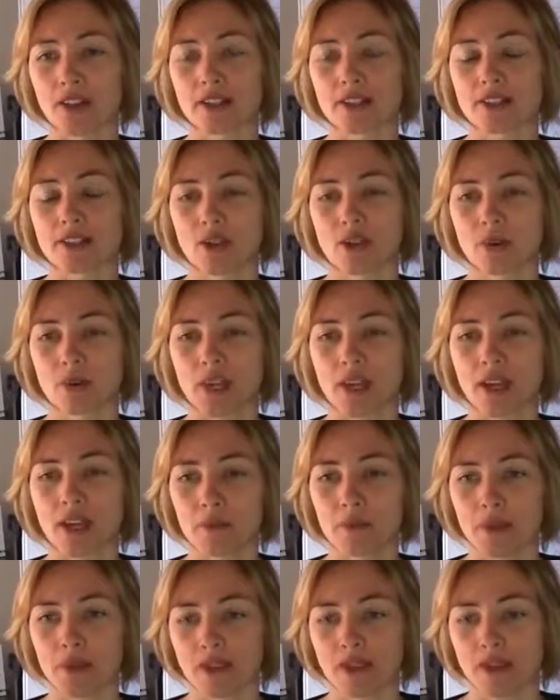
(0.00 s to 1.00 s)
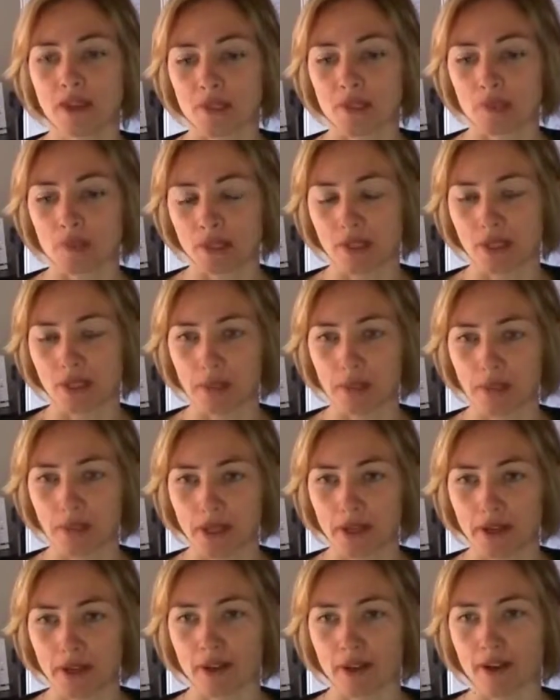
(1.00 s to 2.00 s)
so becoming a spending
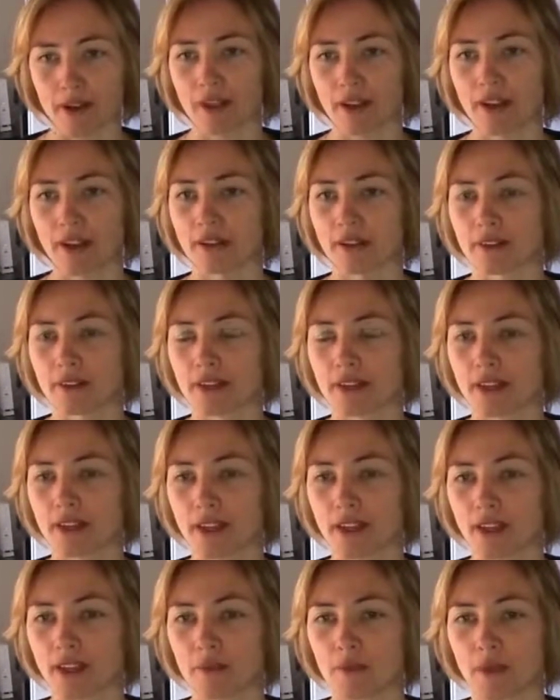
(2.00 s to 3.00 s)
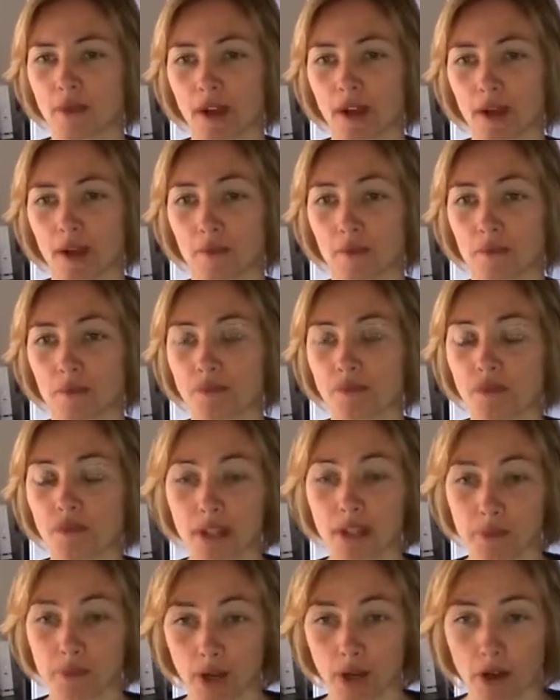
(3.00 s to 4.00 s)
planner and
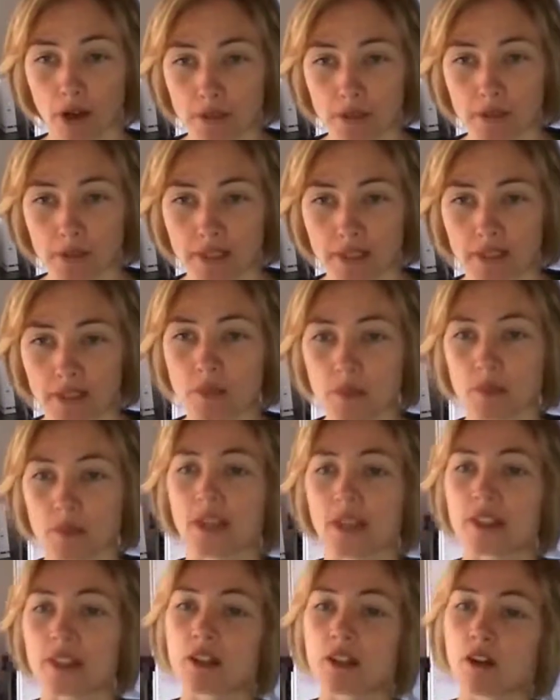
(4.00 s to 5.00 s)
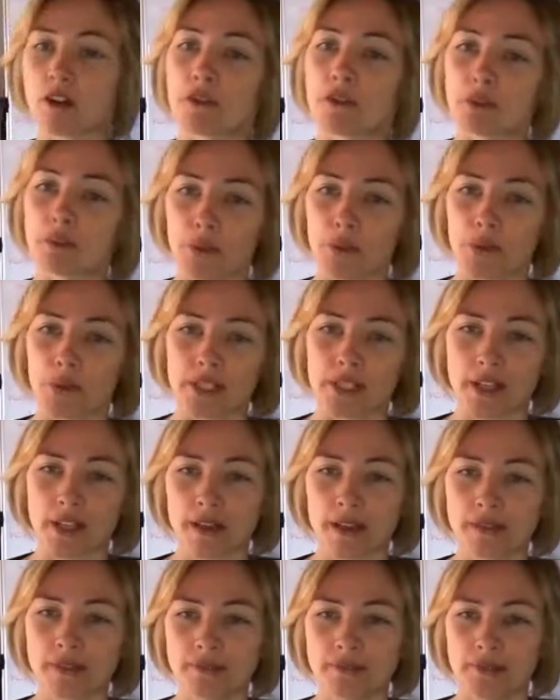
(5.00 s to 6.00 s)
running my own business, being self-employed
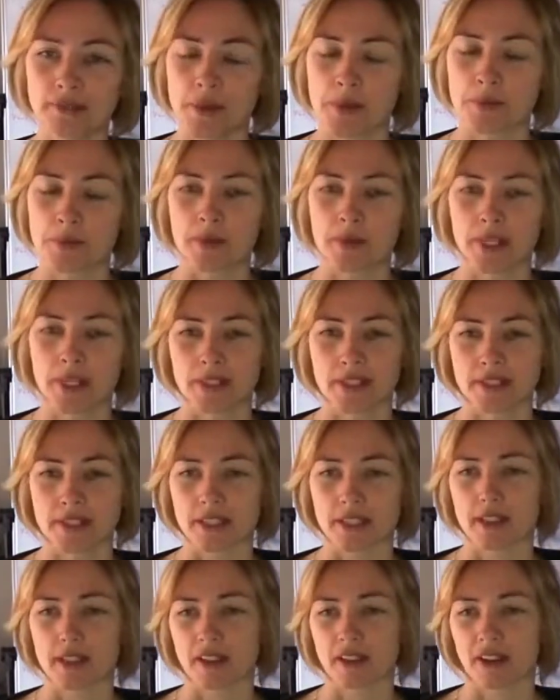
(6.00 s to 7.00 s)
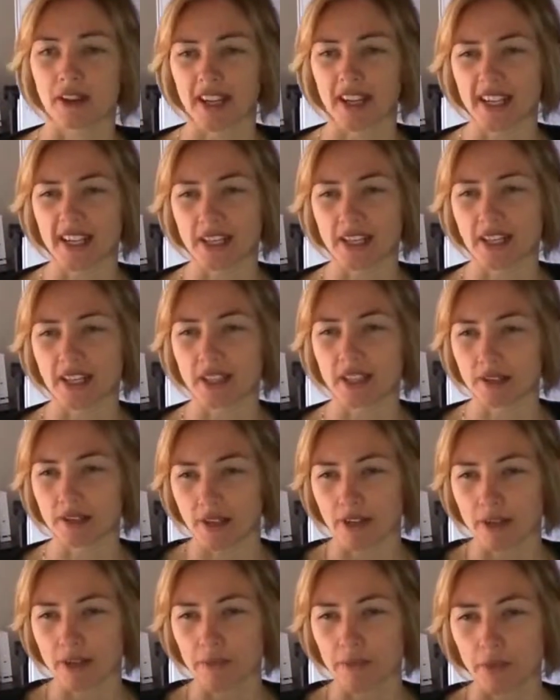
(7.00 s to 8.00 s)
now, means that I actually
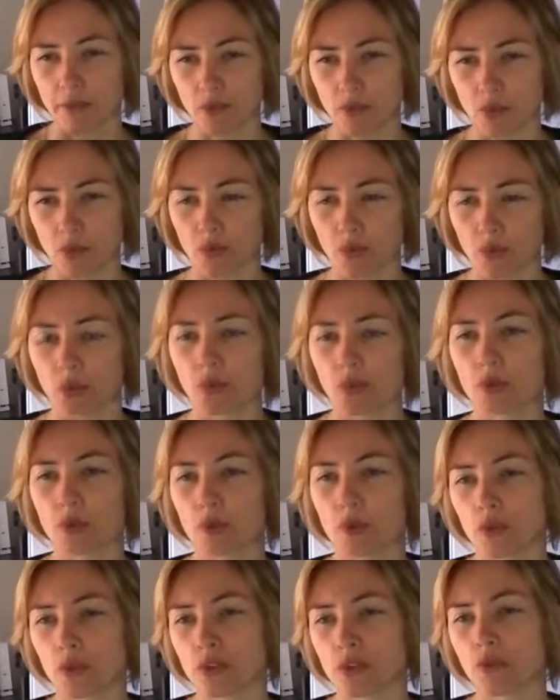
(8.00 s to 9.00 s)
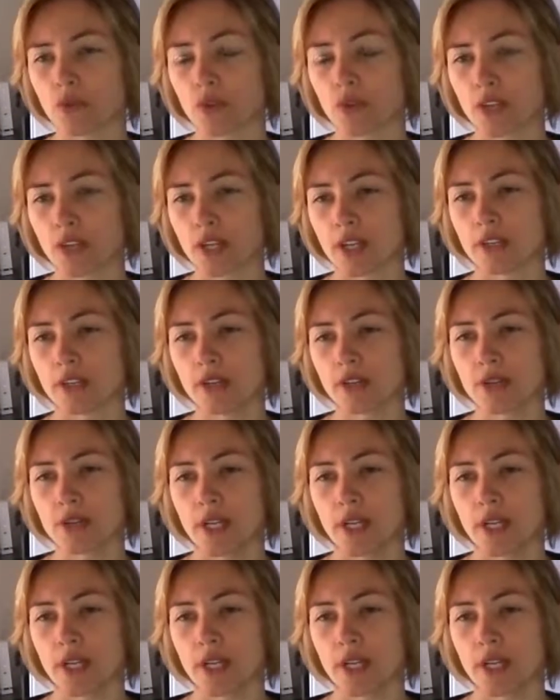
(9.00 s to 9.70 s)
reap all the rewards of what I do.